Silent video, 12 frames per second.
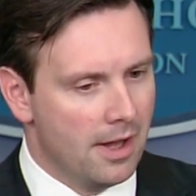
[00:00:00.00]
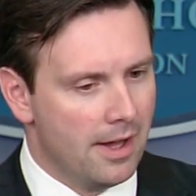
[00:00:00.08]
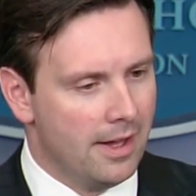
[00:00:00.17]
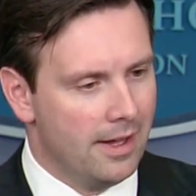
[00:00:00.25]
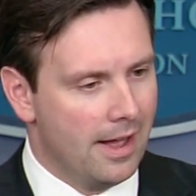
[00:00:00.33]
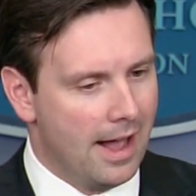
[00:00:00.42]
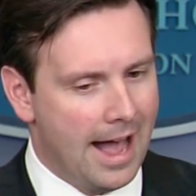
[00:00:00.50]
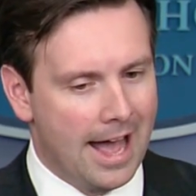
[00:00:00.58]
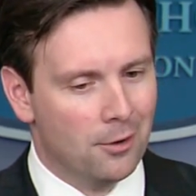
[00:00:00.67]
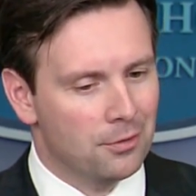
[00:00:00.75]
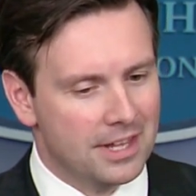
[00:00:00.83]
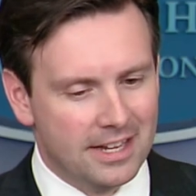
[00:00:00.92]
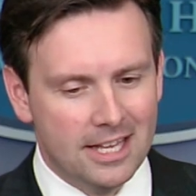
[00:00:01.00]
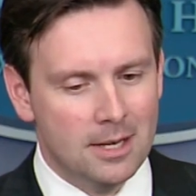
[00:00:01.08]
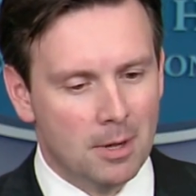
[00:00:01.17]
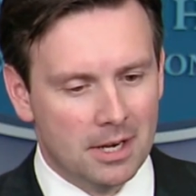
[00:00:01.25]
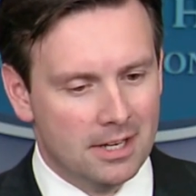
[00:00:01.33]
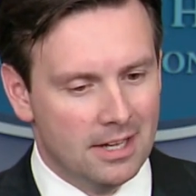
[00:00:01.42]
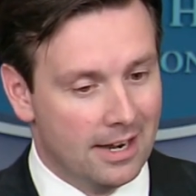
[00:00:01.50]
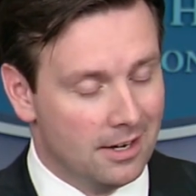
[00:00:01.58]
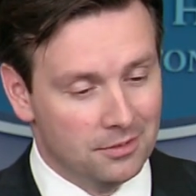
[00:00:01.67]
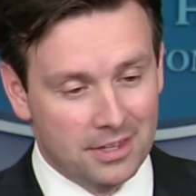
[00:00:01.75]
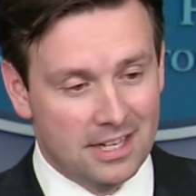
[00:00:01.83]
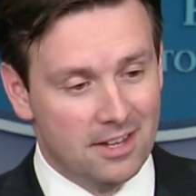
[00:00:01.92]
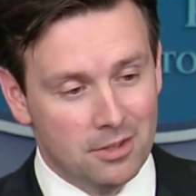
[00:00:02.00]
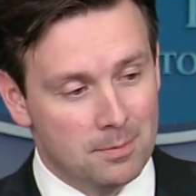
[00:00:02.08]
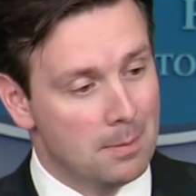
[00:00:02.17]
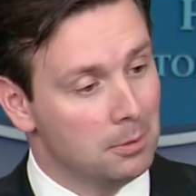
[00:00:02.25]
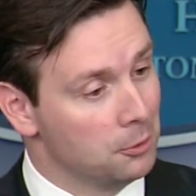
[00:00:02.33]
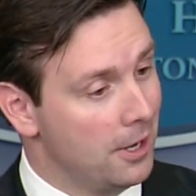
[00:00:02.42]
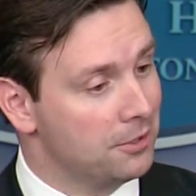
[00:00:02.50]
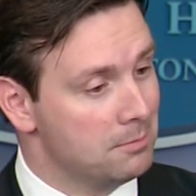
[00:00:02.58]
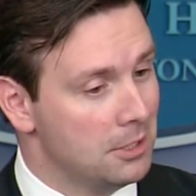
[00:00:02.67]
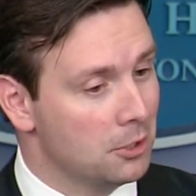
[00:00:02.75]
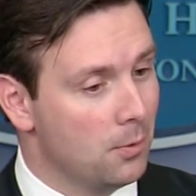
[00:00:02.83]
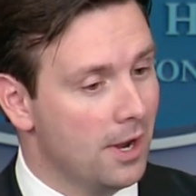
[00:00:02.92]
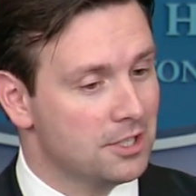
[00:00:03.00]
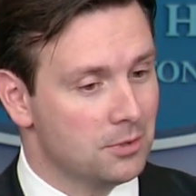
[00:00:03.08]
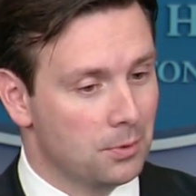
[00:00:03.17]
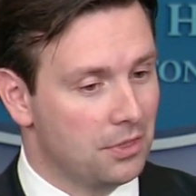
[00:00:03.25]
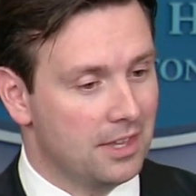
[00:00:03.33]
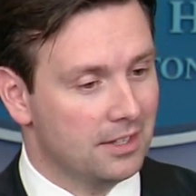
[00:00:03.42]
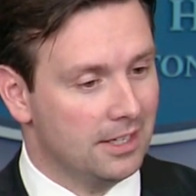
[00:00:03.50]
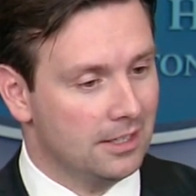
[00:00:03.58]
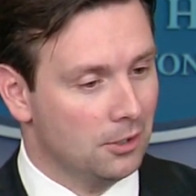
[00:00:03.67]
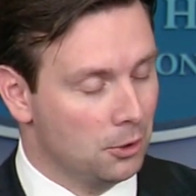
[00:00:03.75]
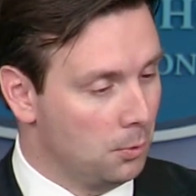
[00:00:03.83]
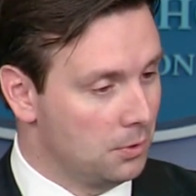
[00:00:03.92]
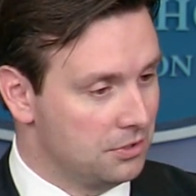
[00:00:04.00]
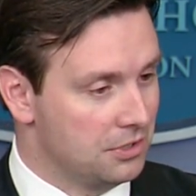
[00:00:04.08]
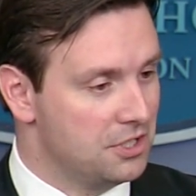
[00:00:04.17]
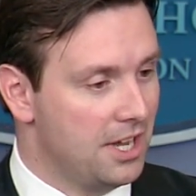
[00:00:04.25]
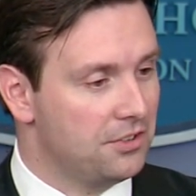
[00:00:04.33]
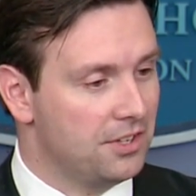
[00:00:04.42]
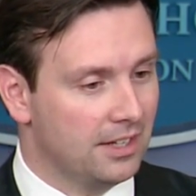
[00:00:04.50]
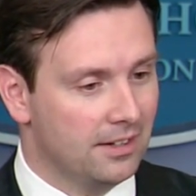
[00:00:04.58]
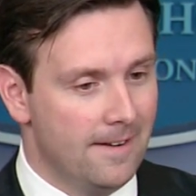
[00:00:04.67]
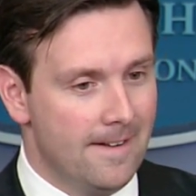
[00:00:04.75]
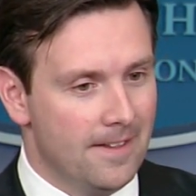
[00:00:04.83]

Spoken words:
I don't think anybody, and I don't think even the people who are asking me the question were thinking or were suggesting